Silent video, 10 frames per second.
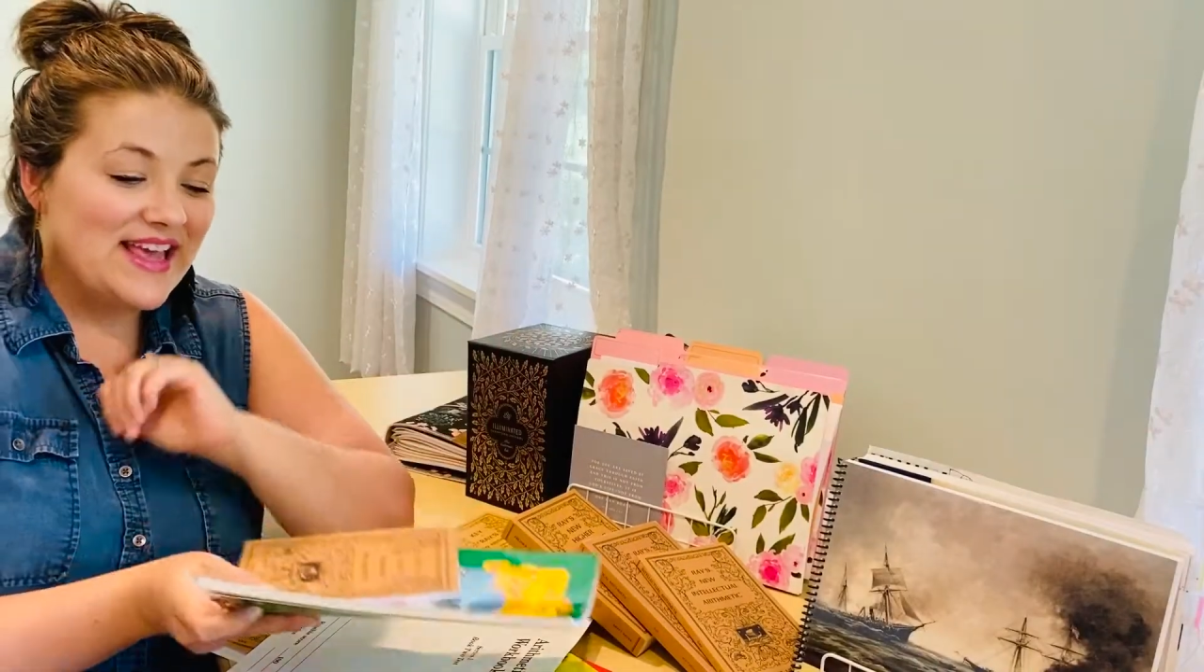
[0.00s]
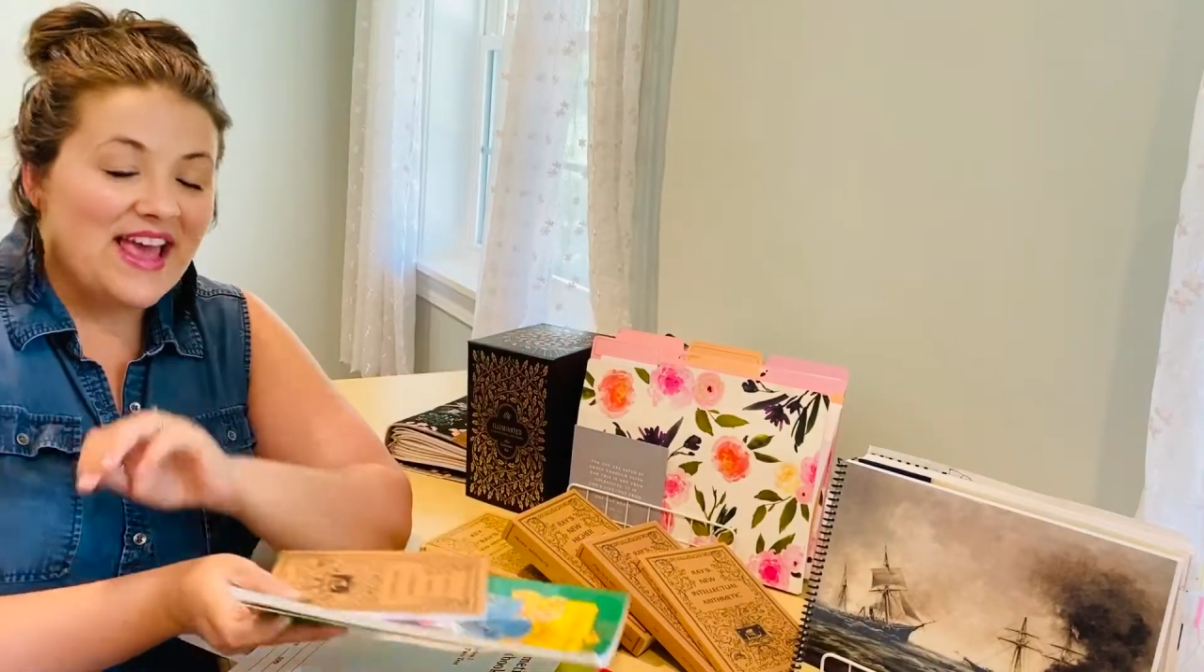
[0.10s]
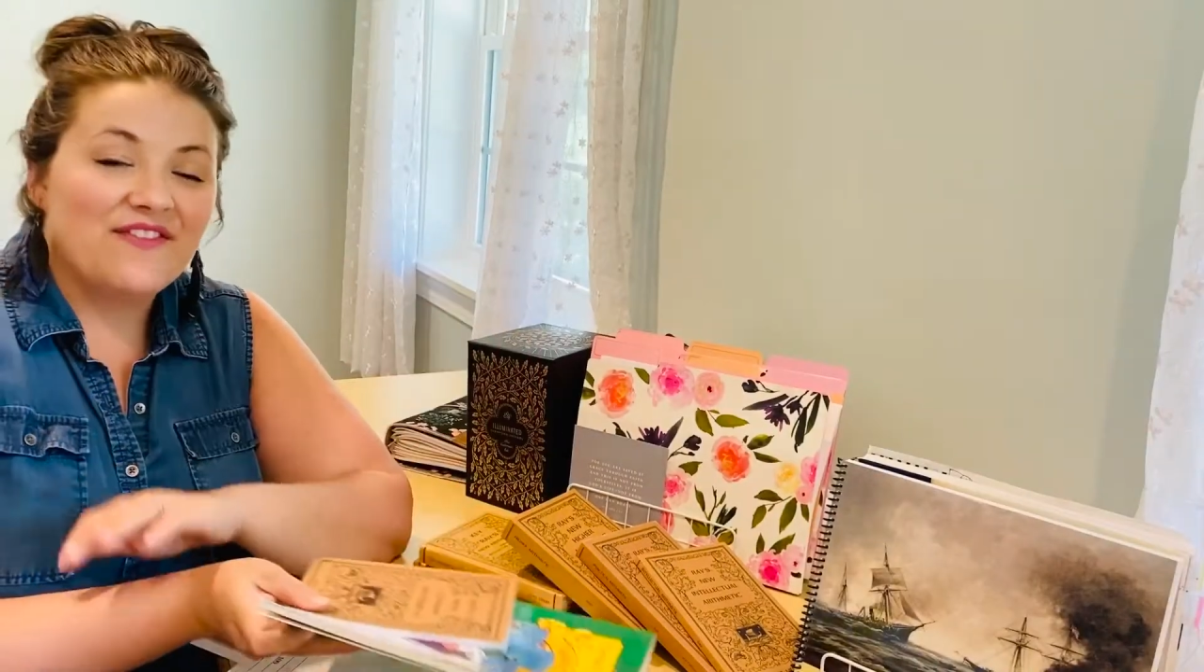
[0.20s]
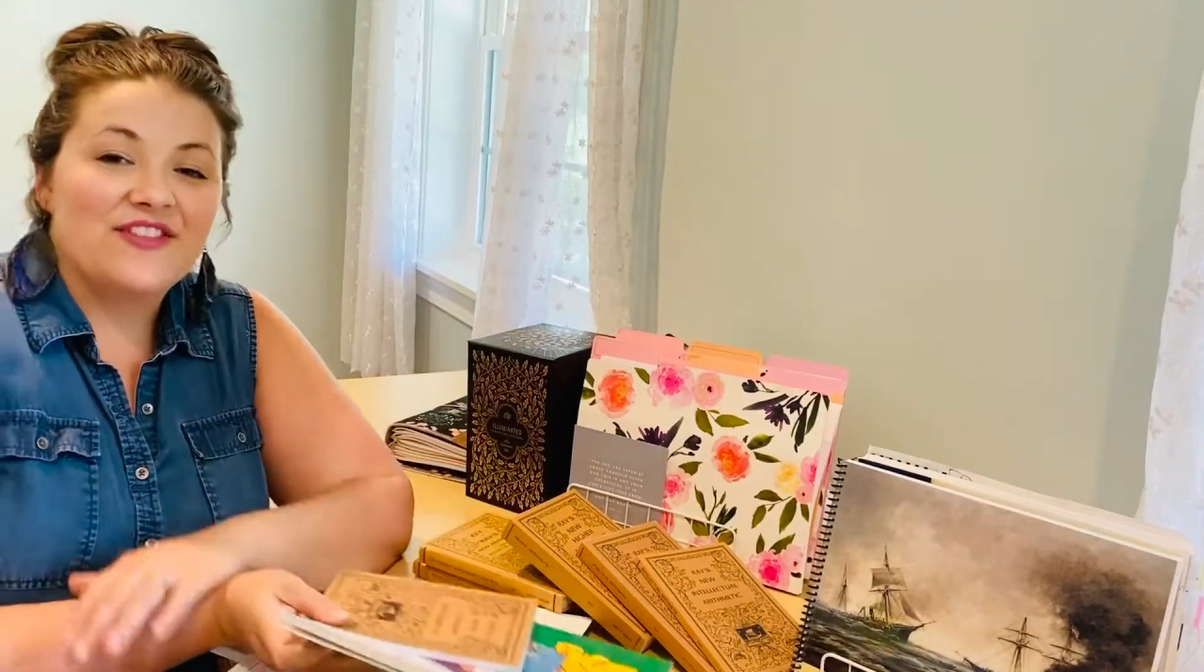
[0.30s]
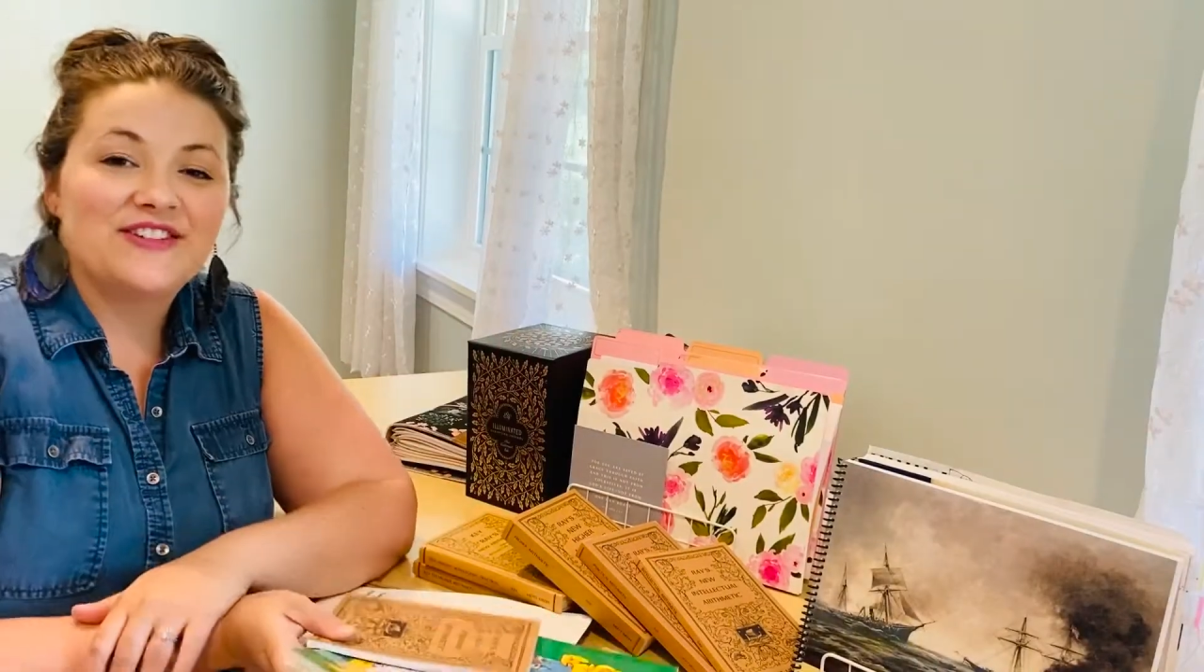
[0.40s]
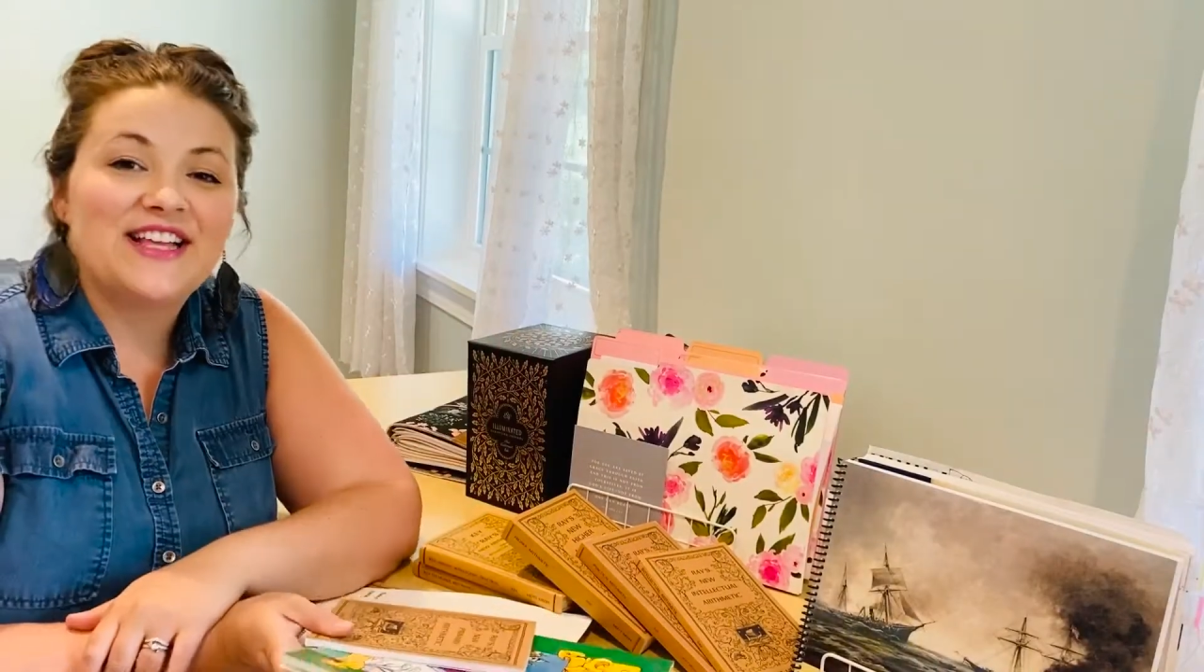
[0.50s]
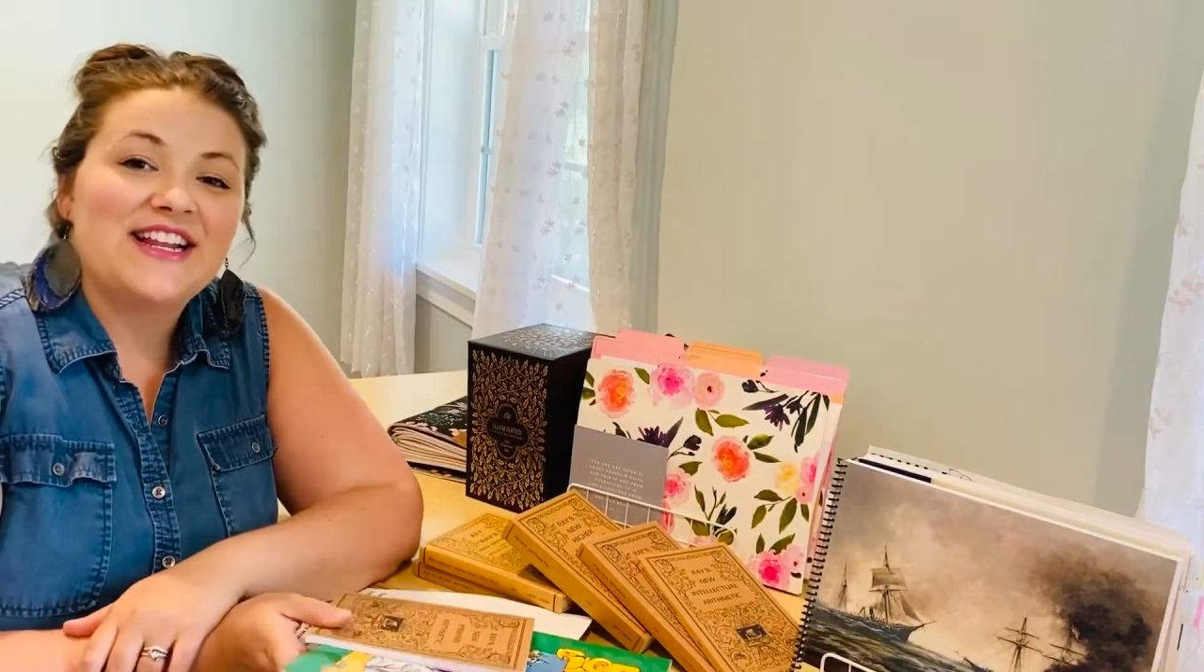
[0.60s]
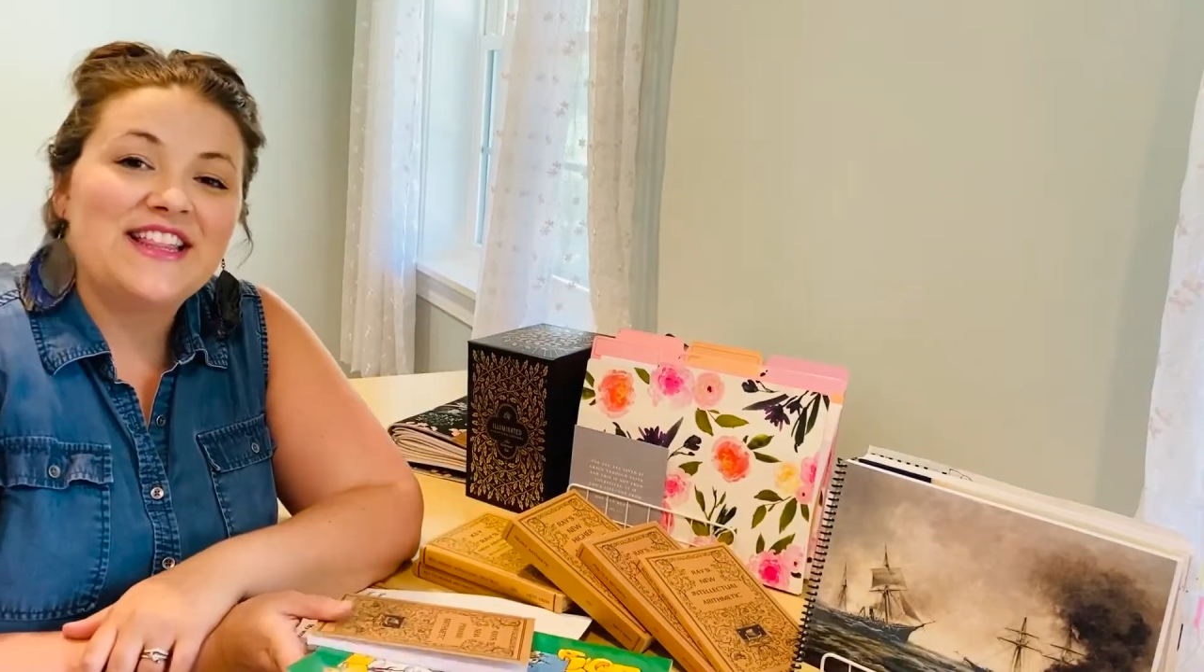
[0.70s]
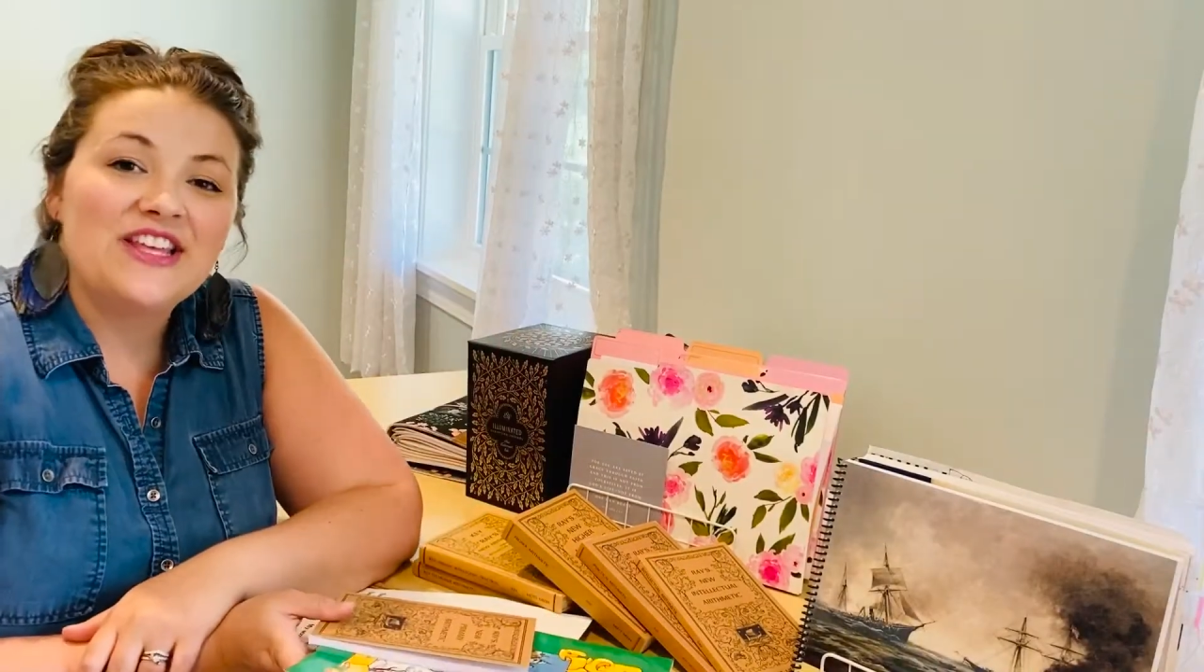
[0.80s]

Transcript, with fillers: If there's anything